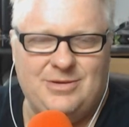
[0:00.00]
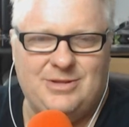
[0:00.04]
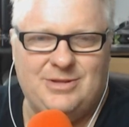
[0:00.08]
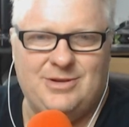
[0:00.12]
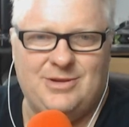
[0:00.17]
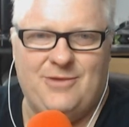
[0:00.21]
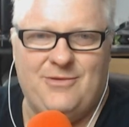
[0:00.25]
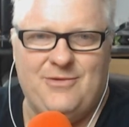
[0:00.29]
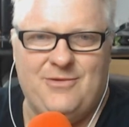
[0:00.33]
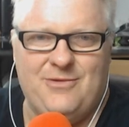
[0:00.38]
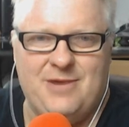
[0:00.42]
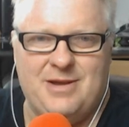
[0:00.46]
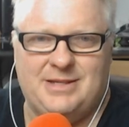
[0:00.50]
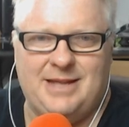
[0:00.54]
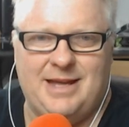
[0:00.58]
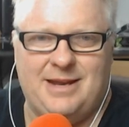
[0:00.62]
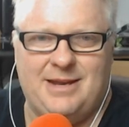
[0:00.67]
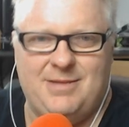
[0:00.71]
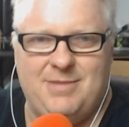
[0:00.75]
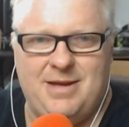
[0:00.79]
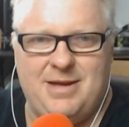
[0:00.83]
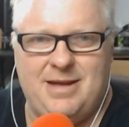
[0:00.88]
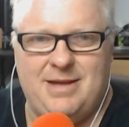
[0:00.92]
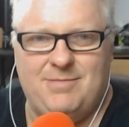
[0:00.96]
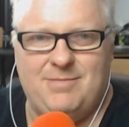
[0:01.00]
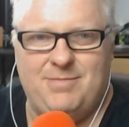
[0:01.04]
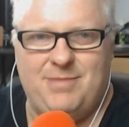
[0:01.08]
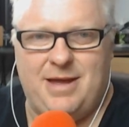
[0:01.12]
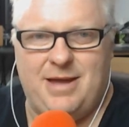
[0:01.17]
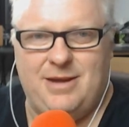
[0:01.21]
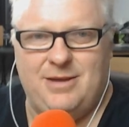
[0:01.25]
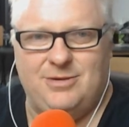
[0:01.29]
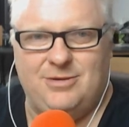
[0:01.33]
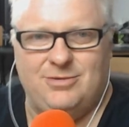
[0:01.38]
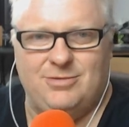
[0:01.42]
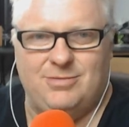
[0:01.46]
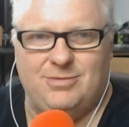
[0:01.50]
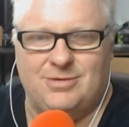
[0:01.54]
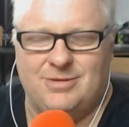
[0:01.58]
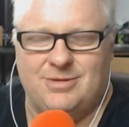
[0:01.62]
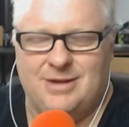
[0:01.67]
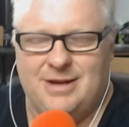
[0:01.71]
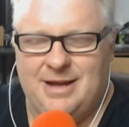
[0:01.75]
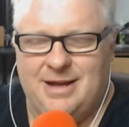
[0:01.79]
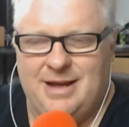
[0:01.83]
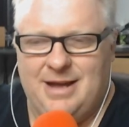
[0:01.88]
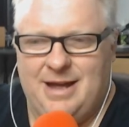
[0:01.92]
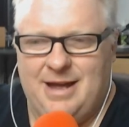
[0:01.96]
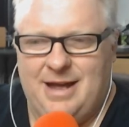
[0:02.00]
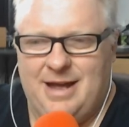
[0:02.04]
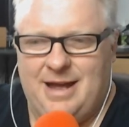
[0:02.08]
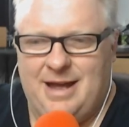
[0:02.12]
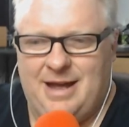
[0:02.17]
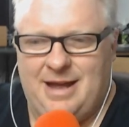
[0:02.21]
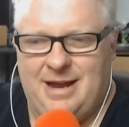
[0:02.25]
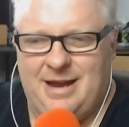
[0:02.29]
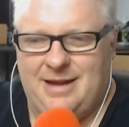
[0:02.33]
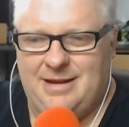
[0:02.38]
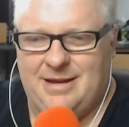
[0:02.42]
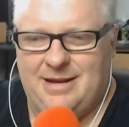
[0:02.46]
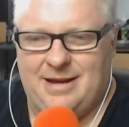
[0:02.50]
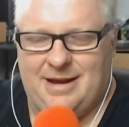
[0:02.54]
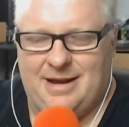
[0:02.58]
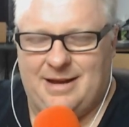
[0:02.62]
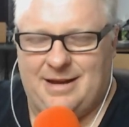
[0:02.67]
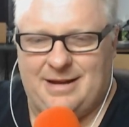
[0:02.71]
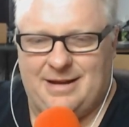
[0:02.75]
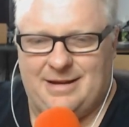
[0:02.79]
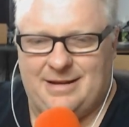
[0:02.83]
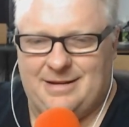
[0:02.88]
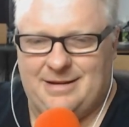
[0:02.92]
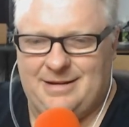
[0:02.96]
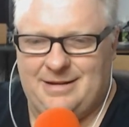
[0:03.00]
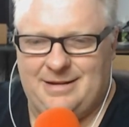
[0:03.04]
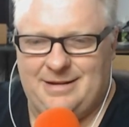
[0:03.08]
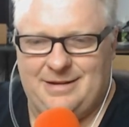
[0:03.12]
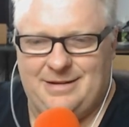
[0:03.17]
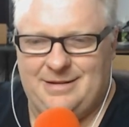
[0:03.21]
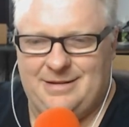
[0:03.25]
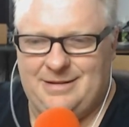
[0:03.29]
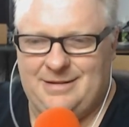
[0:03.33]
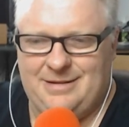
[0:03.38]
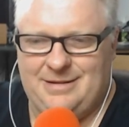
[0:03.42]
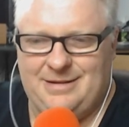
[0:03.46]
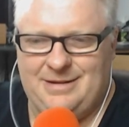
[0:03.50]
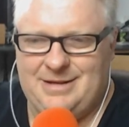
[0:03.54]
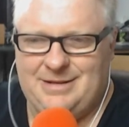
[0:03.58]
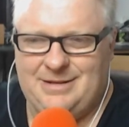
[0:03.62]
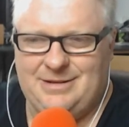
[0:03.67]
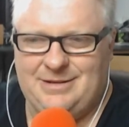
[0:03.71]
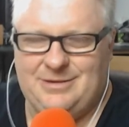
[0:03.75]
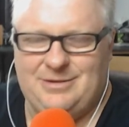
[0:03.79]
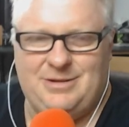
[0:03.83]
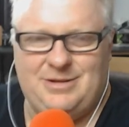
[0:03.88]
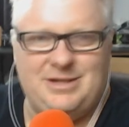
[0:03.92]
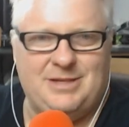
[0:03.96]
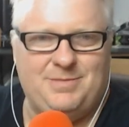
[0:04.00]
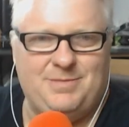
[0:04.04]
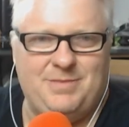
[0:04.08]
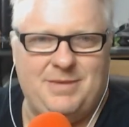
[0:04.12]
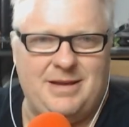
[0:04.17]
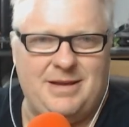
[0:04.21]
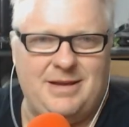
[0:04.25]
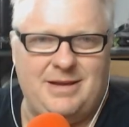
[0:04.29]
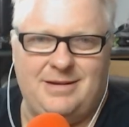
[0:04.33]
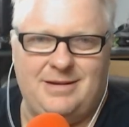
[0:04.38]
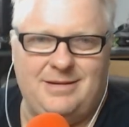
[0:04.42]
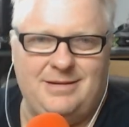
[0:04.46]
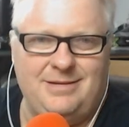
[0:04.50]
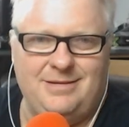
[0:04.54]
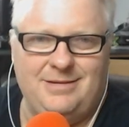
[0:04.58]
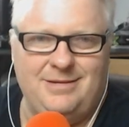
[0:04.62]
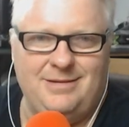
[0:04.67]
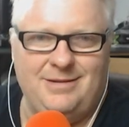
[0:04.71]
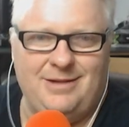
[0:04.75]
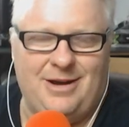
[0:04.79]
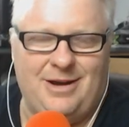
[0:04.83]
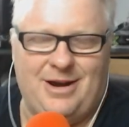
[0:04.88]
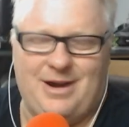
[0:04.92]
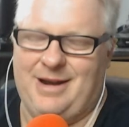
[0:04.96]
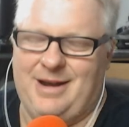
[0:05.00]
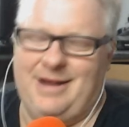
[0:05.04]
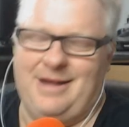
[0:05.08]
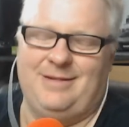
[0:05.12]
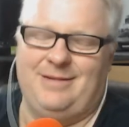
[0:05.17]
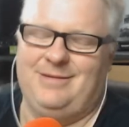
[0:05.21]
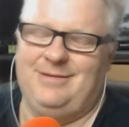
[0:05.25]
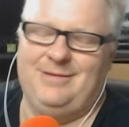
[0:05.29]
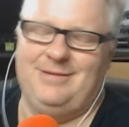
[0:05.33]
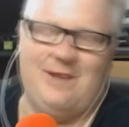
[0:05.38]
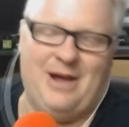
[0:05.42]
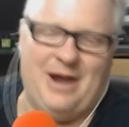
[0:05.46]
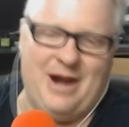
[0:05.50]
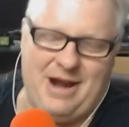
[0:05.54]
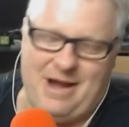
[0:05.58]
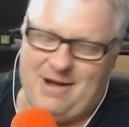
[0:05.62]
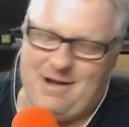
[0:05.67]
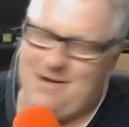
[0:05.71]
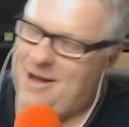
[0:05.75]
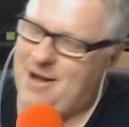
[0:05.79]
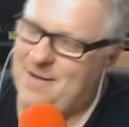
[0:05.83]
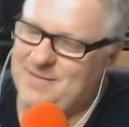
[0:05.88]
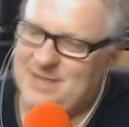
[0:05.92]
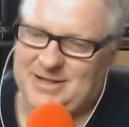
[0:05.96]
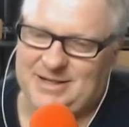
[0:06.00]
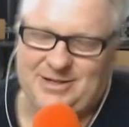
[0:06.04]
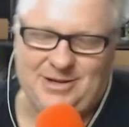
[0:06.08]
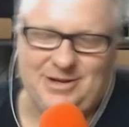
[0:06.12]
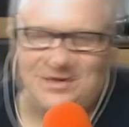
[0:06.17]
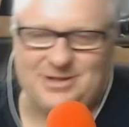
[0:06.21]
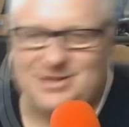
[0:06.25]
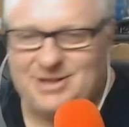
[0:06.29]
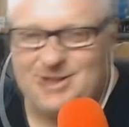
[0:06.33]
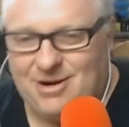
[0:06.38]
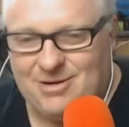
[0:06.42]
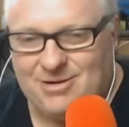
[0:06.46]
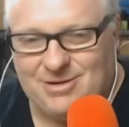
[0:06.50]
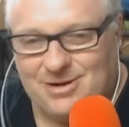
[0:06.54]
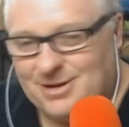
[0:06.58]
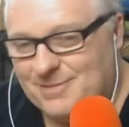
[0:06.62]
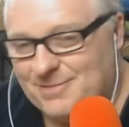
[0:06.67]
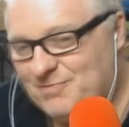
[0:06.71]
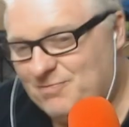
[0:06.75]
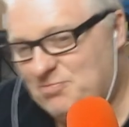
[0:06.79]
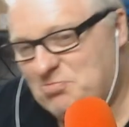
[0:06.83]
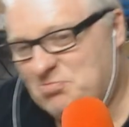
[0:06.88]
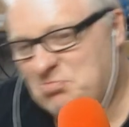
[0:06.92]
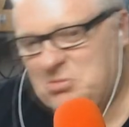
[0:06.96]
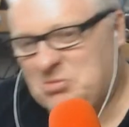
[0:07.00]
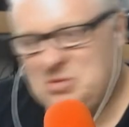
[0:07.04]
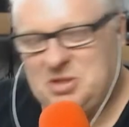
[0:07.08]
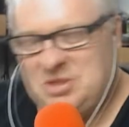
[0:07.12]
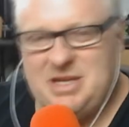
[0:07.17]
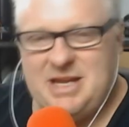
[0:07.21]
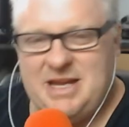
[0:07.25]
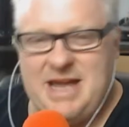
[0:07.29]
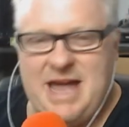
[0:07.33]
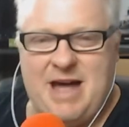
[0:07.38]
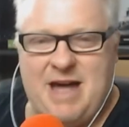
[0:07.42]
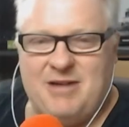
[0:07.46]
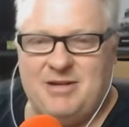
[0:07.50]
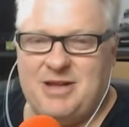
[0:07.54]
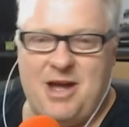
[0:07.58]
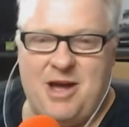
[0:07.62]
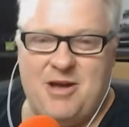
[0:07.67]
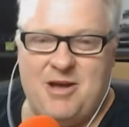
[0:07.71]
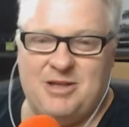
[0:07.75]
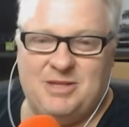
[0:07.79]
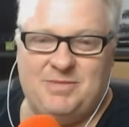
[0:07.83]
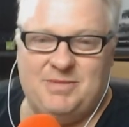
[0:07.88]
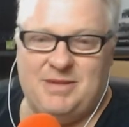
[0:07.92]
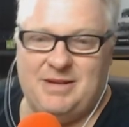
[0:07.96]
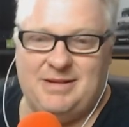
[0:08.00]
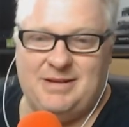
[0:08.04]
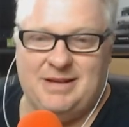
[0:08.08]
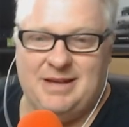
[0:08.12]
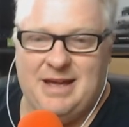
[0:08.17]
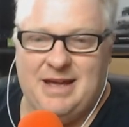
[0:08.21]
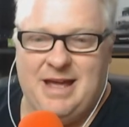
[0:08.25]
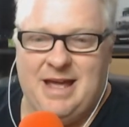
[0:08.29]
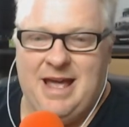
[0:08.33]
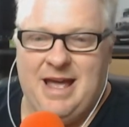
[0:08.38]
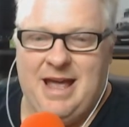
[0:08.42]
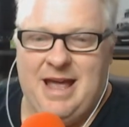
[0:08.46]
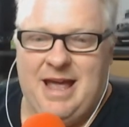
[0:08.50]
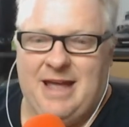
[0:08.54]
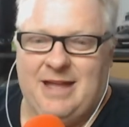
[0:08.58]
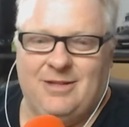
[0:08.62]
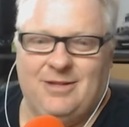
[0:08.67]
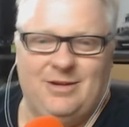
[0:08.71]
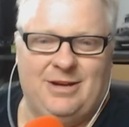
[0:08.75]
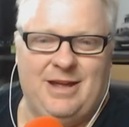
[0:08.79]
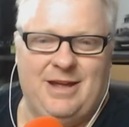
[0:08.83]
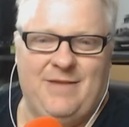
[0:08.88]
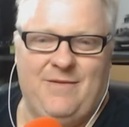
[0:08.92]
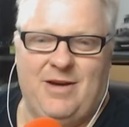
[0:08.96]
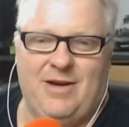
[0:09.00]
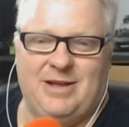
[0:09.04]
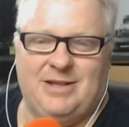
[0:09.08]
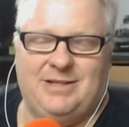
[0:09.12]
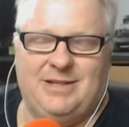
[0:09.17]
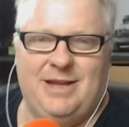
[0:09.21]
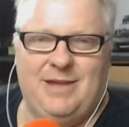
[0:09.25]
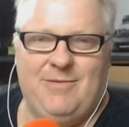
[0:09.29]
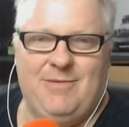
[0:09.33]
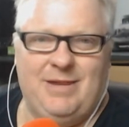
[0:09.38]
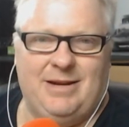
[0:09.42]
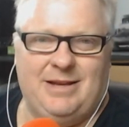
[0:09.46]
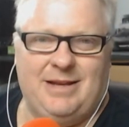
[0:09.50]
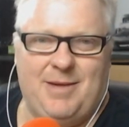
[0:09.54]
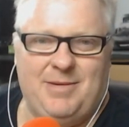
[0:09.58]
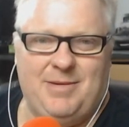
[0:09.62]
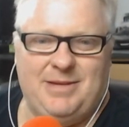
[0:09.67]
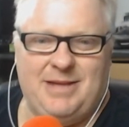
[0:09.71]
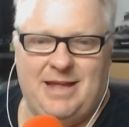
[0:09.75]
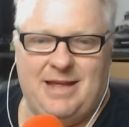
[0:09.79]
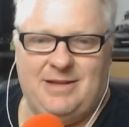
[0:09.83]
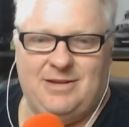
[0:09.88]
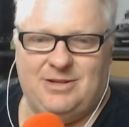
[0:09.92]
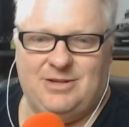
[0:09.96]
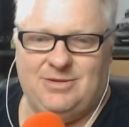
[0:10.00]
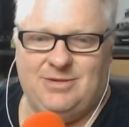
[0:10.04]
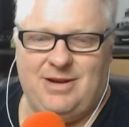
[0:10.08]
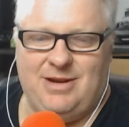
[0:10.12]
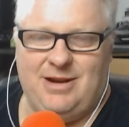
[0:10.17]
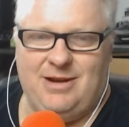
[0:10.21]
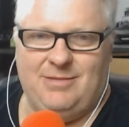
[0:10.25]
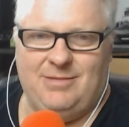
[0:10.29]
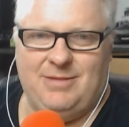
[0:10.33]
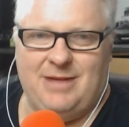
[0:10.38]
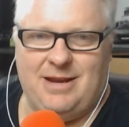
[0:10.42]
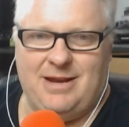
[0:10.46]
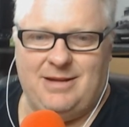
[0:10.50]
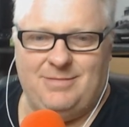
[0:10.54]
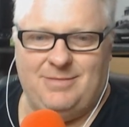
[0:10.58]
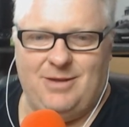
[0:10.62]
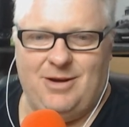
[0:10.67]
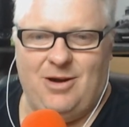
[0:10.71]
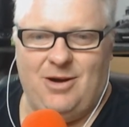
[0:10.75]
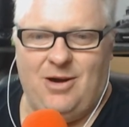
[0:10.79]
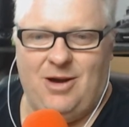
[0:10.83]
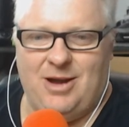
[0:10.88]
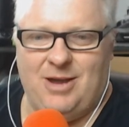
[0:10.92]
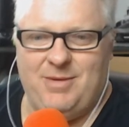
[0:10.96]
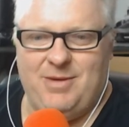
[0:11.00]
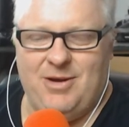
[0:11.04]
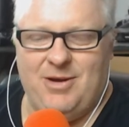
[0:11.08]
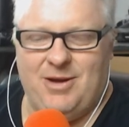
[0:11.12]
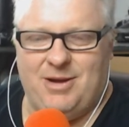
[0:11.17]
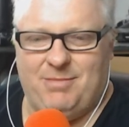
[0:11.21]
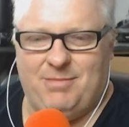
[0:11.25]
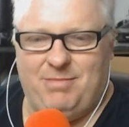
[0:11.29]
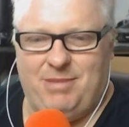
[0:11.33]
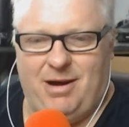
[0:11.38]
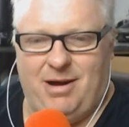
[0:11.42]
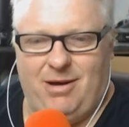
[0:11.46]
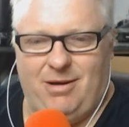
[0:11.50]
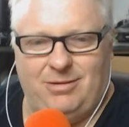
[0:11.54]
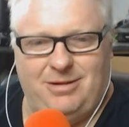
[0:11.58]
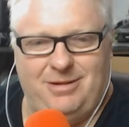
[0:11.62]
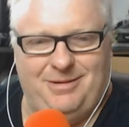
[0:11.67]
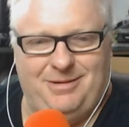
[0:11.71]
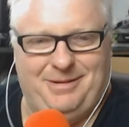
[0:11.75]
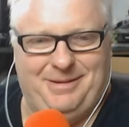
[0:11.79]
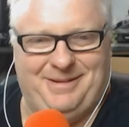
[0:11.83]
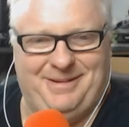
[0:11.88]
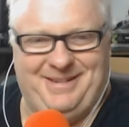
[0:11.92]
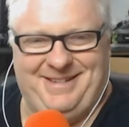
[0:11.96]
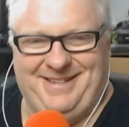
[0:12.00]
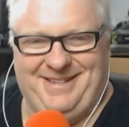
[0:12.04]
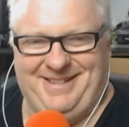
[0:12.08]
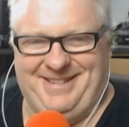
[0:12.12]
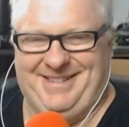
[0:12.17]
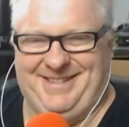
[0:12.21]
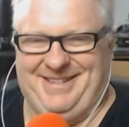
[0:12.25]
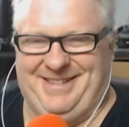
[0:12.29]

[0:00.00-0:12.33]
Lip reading: software is going to be impenetrable, and this could just be. I don't know. I'm just not sold on it. We'll see how it goes. But look, if I see one coming down the street, I'm going to hide behind a pole. I